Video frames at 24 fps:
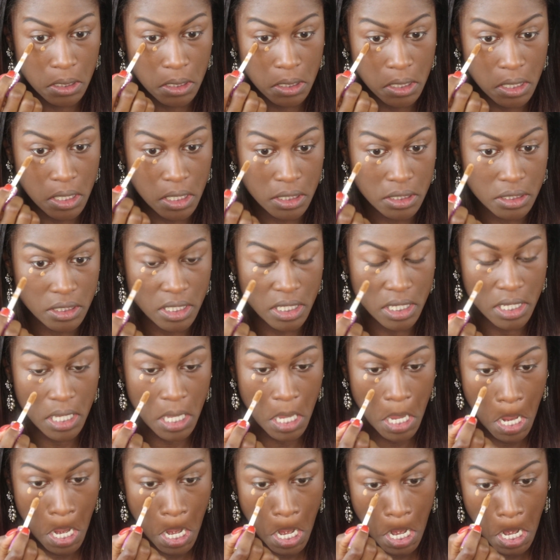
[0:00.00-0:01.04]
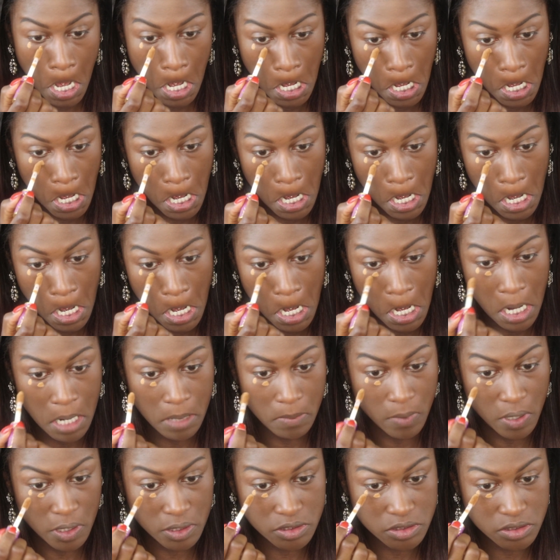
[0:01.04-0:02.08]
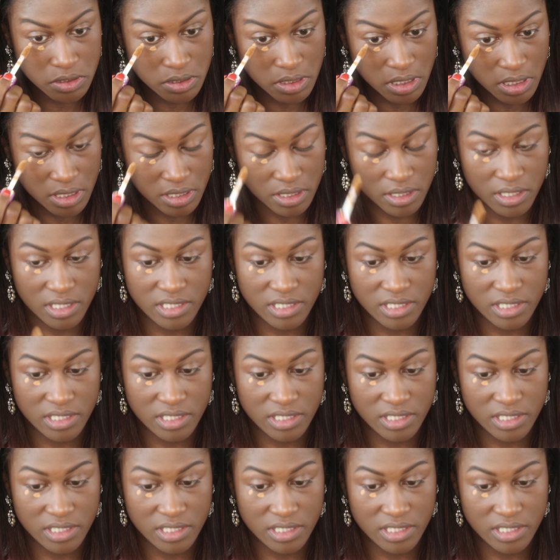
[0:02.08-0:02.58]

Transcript: Got that. I'm actually not gonna,